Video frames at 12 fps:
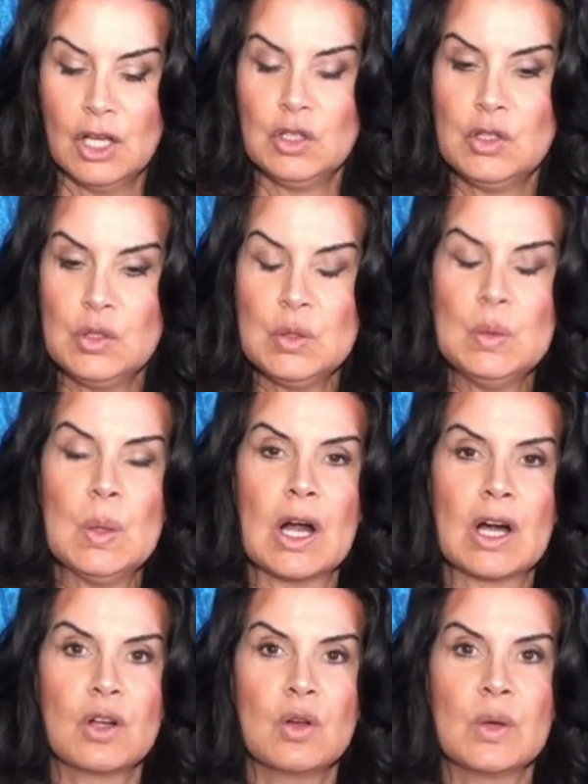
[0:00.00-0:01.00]
You
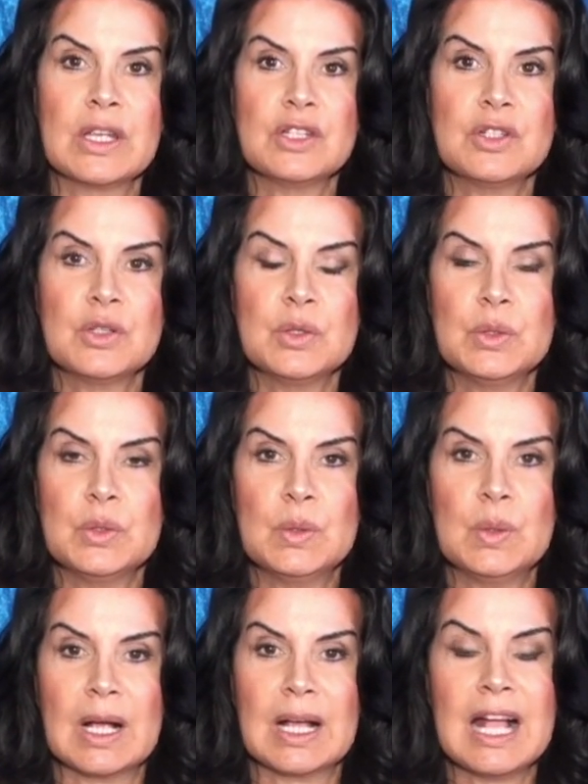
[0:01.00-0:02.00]
are going
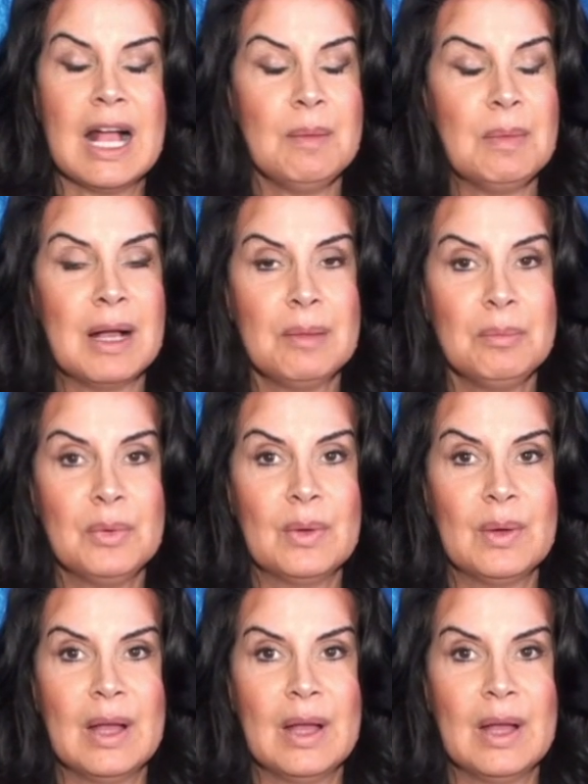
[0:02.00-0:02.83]
to come up